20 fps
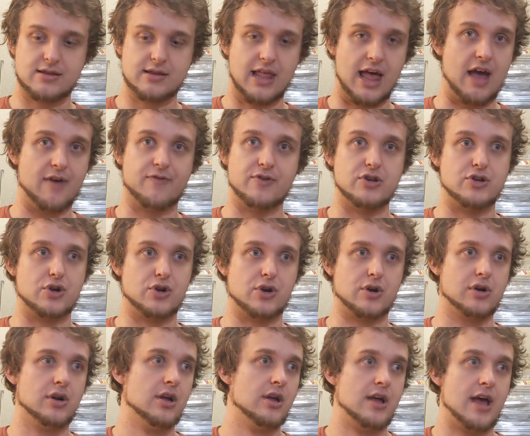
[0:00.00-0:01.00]

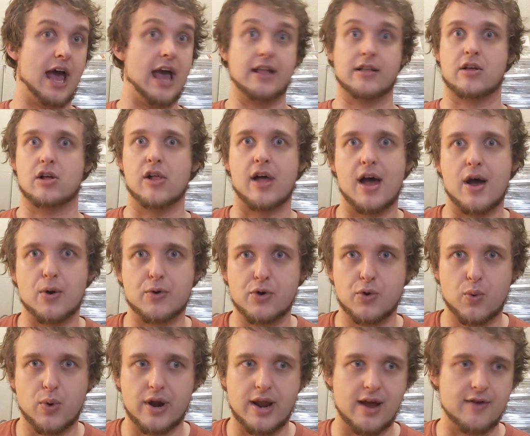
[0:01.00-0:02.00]
lavender het clown
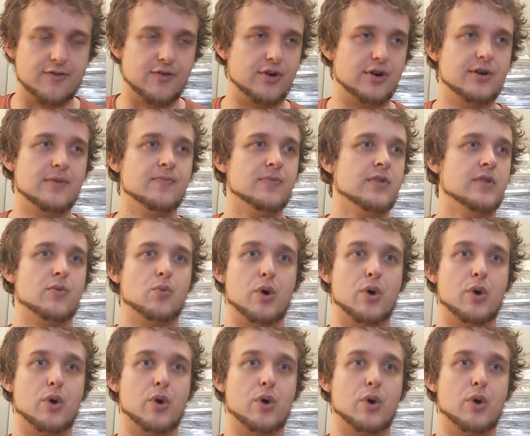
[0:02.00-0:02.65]
or whatever,